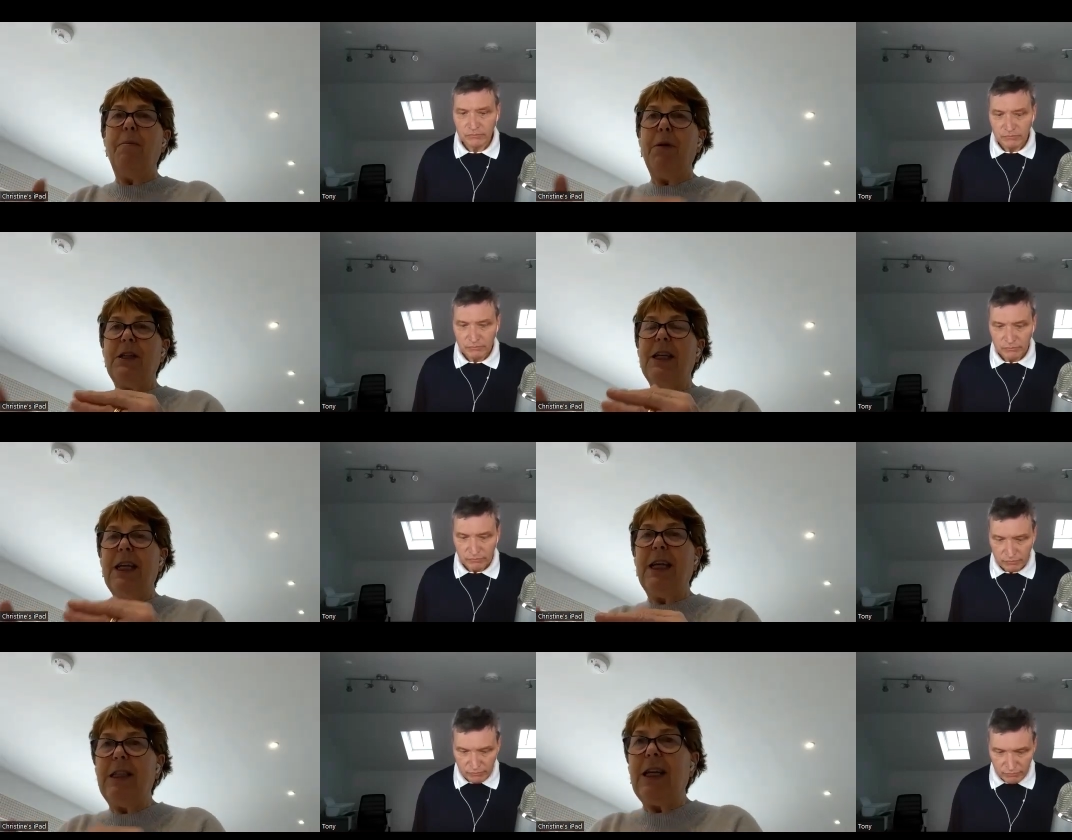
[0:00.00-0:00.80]
Speaker 1: but to
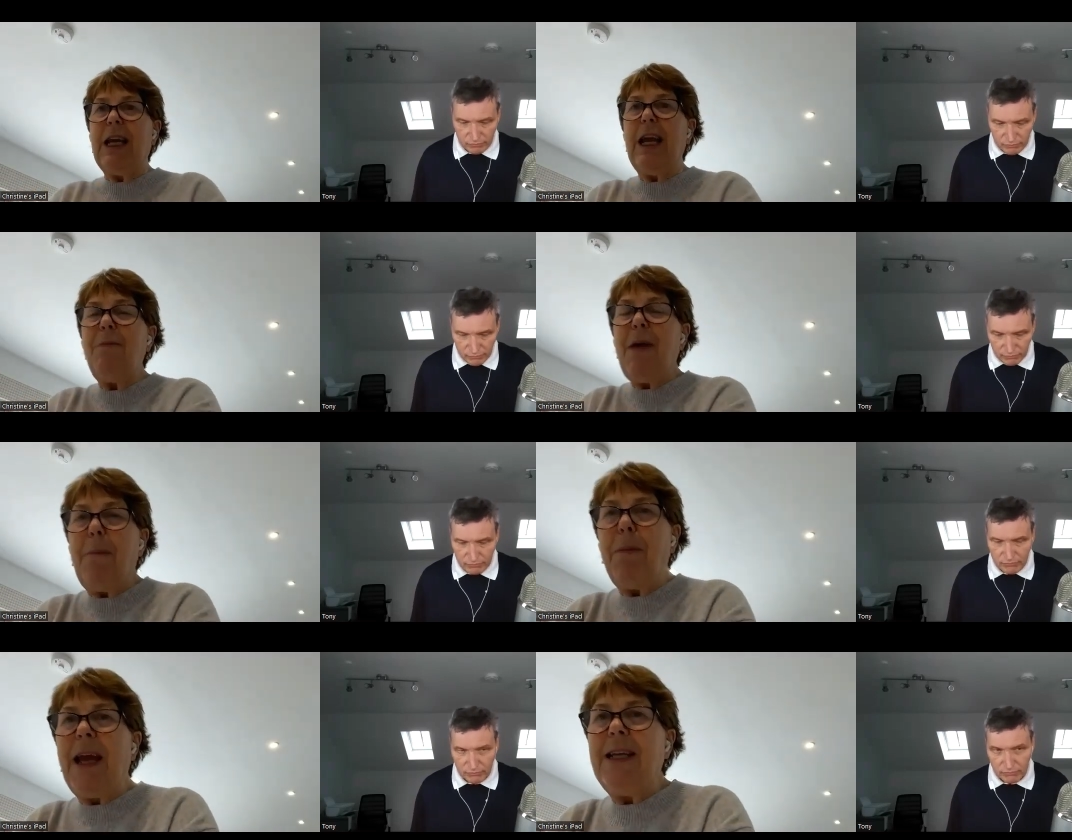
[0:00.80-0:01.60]
to keep
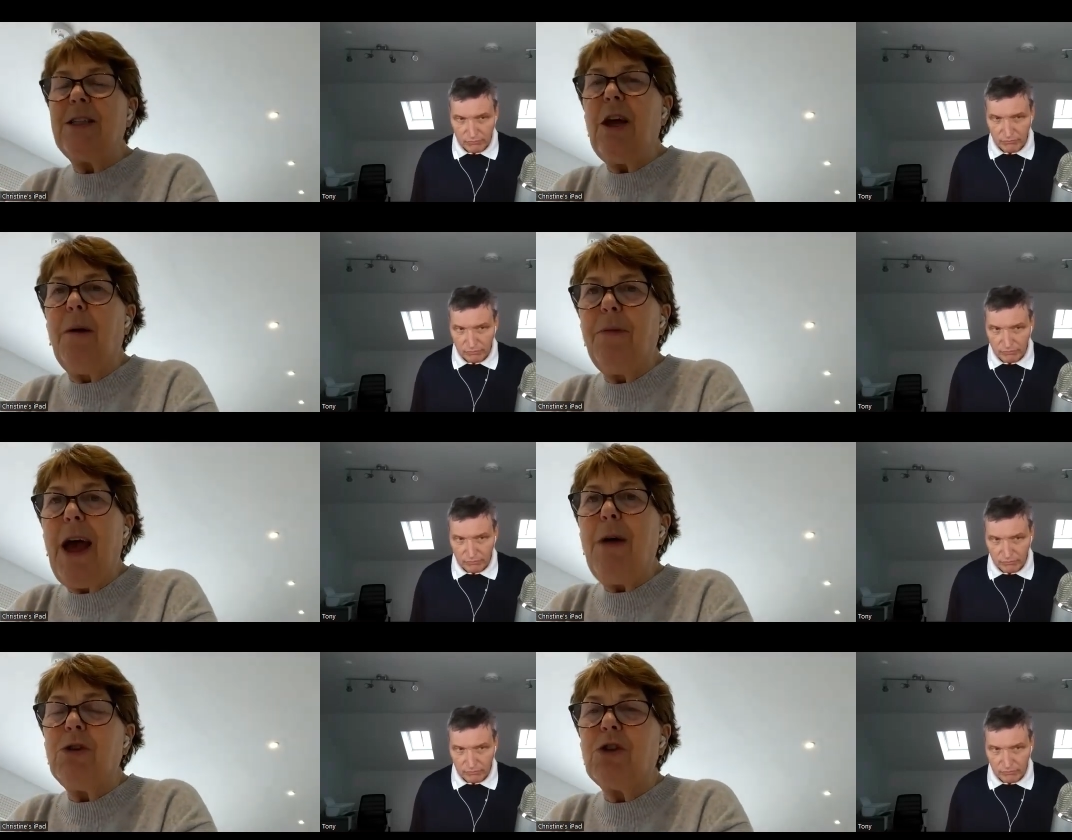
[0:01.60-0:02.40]
that pace up,
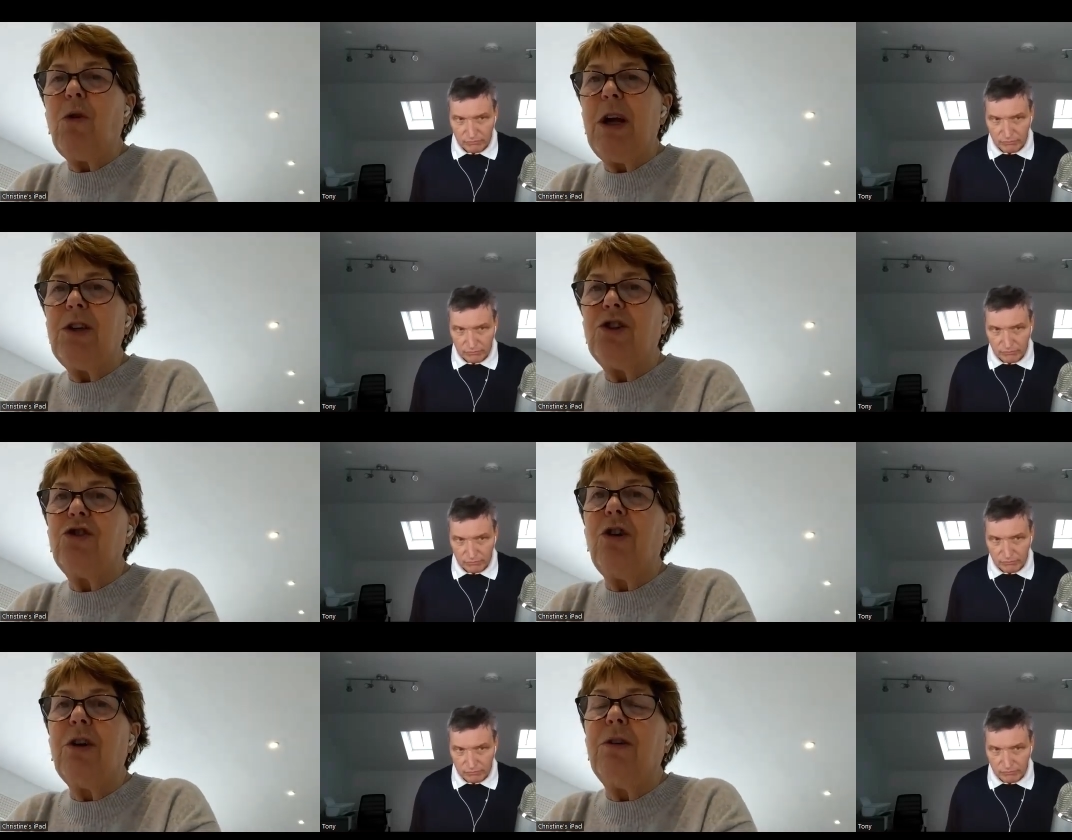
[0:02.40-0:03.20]
that was quite a
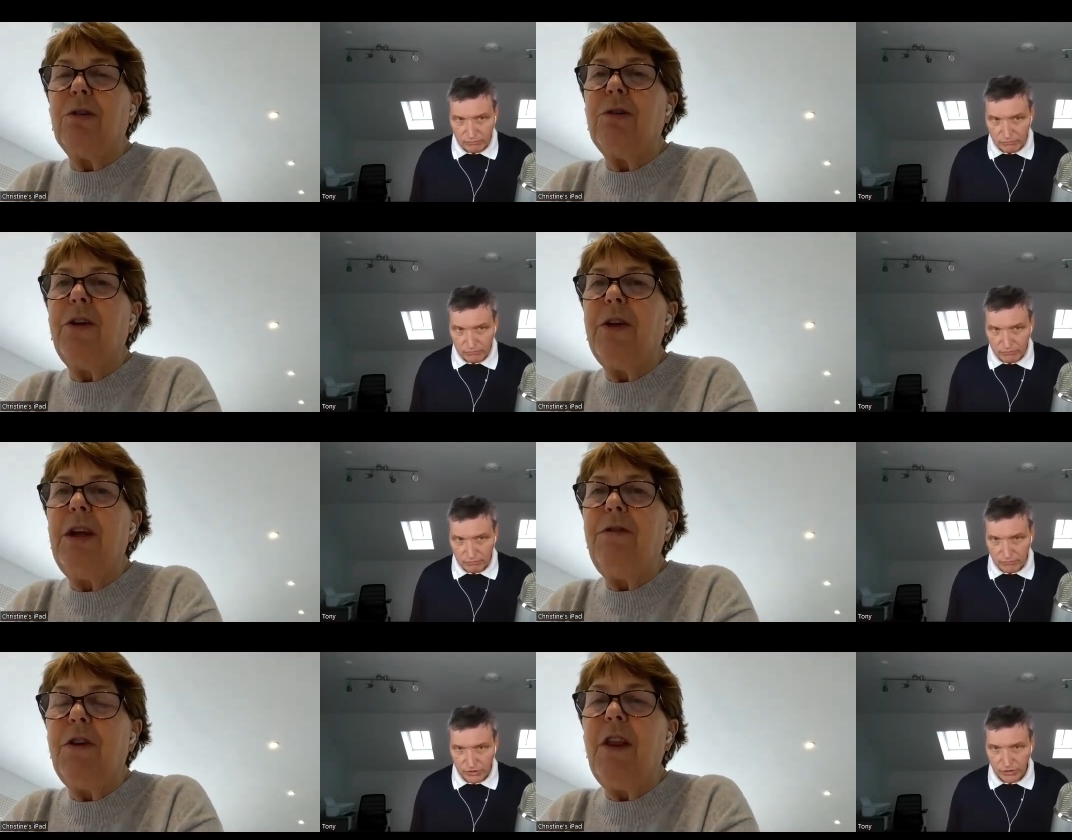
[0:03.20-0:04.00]
struggle.
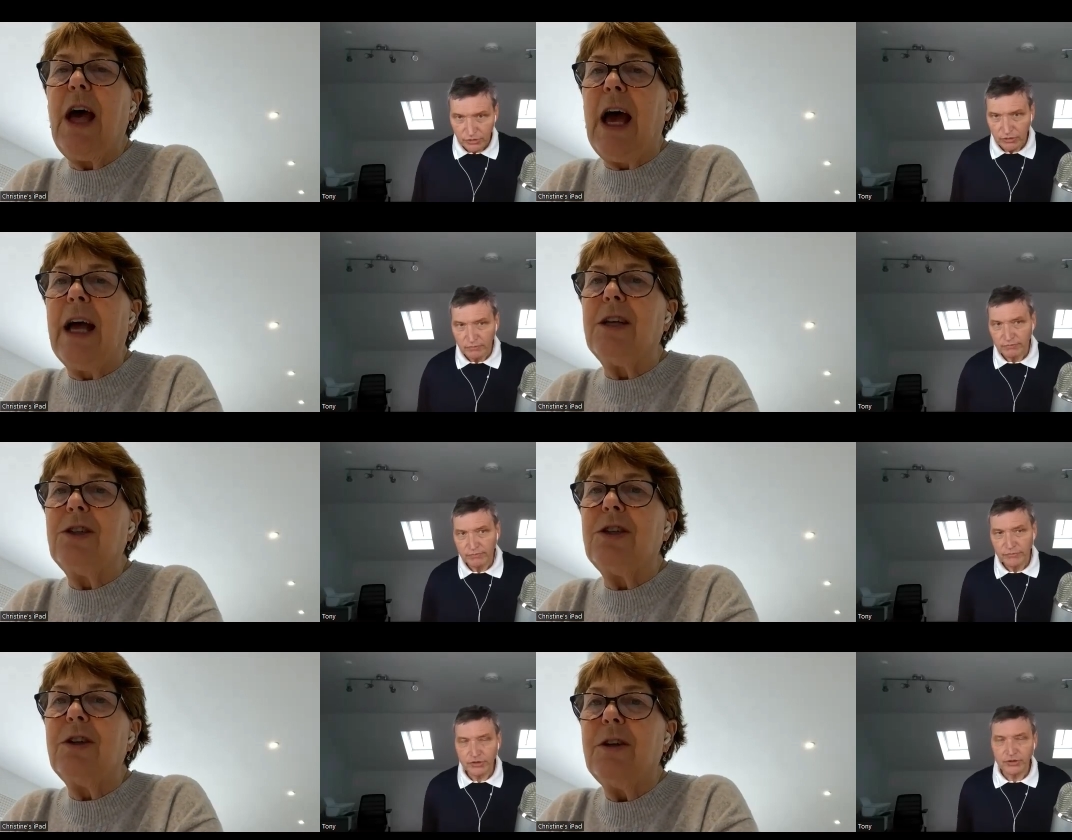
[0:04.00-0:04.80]
Even that,
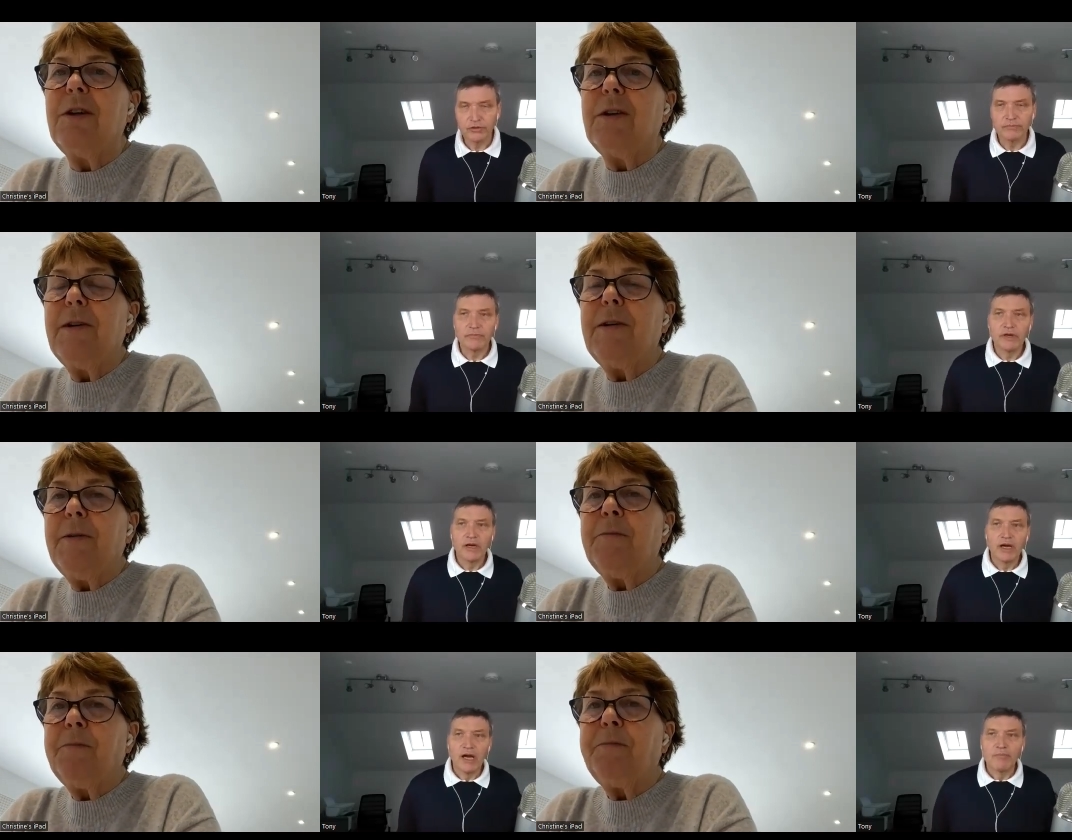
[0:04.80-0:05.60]
Speaker 2: sure. sure.
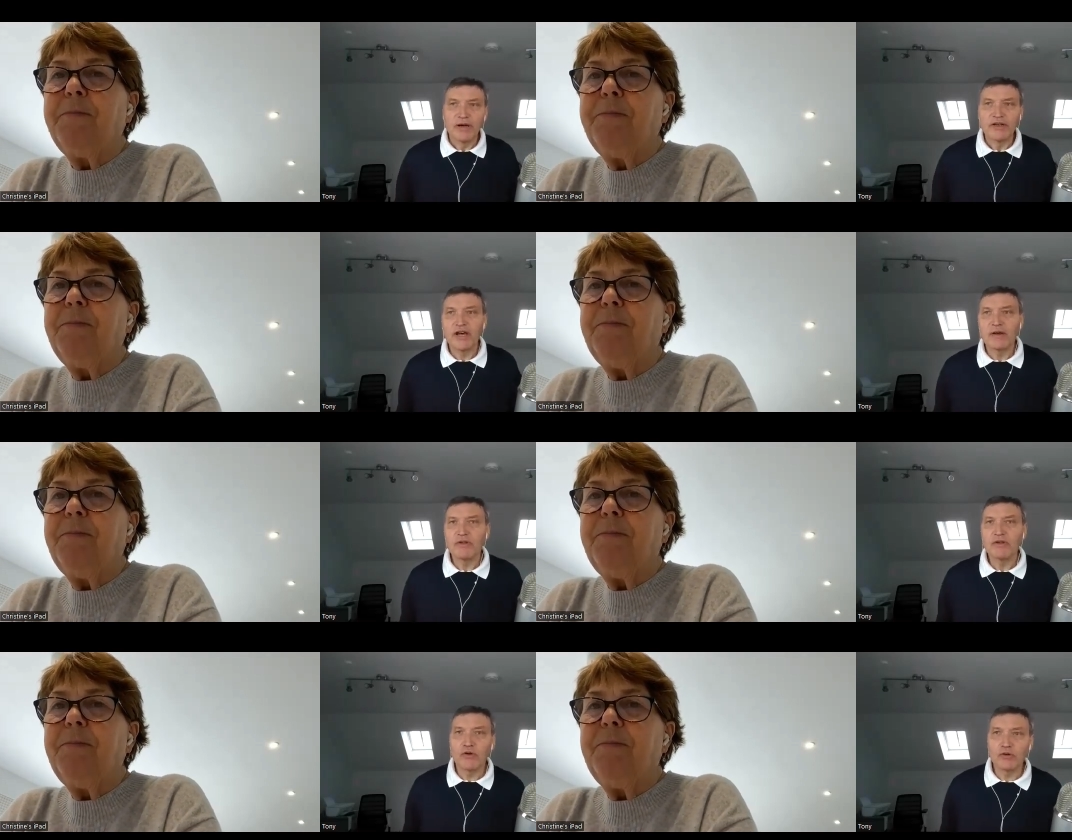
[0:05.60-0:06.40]
But
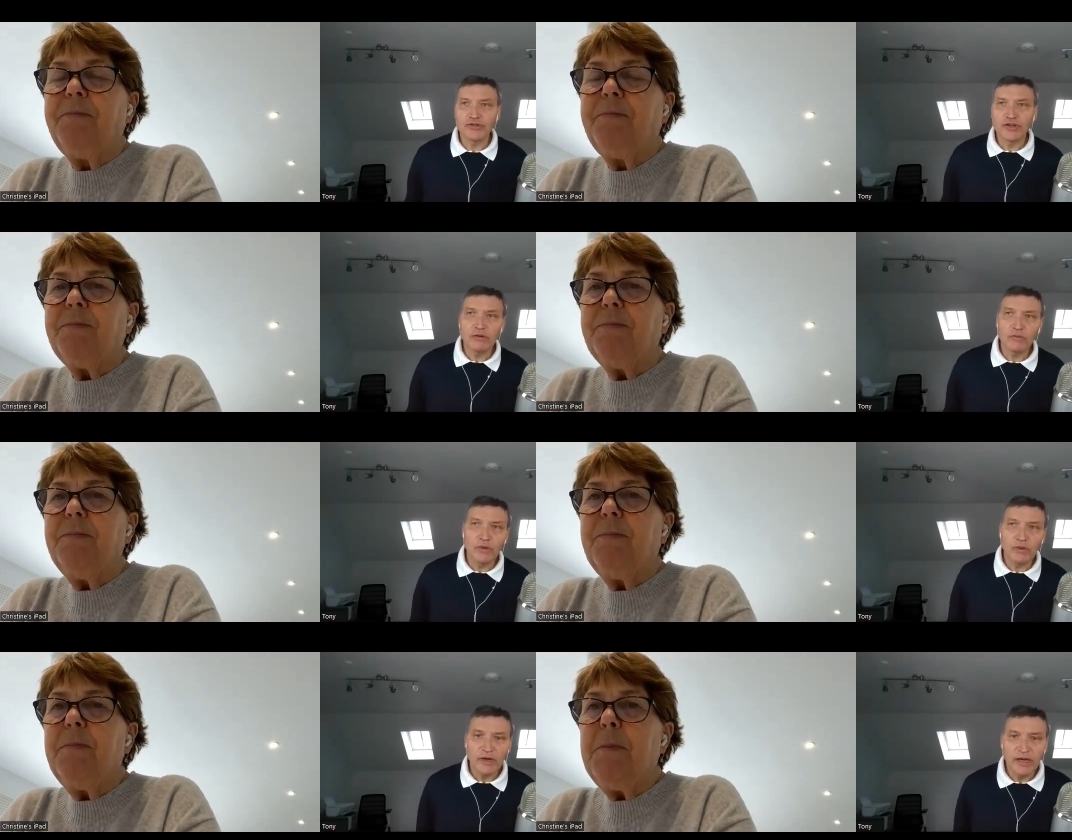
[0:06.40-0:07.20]
um, of course,
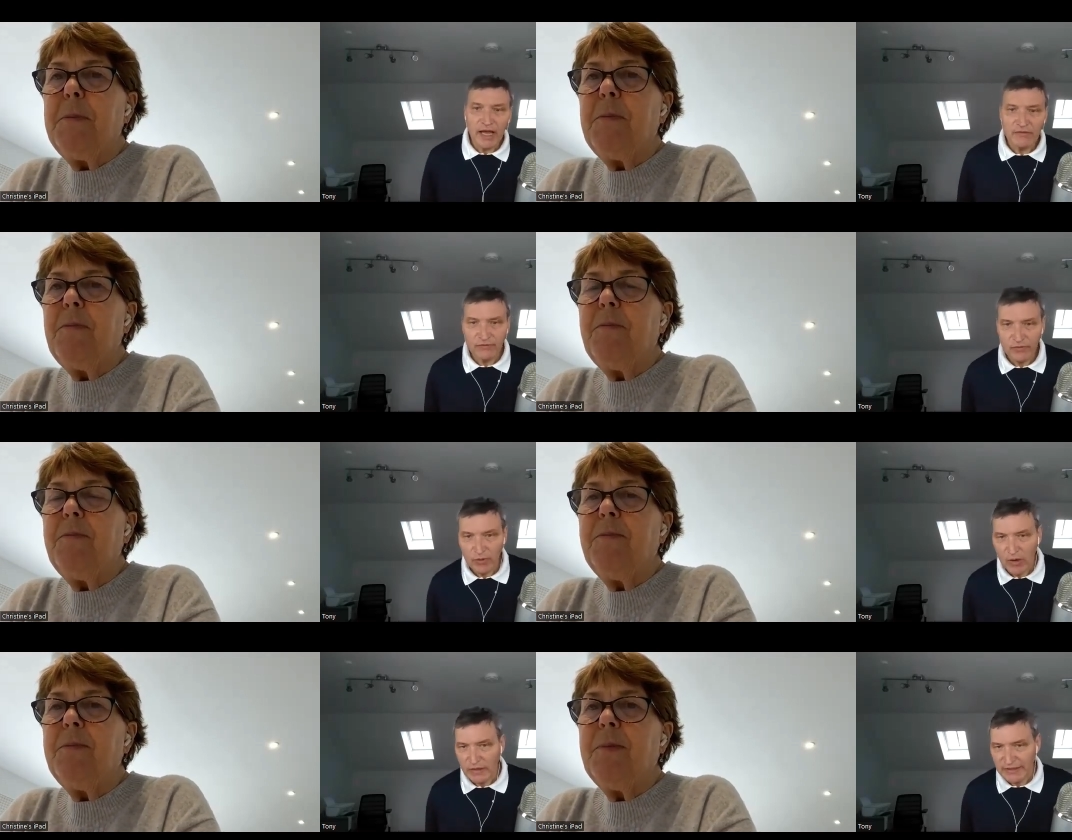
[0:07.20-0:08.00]
we have uh,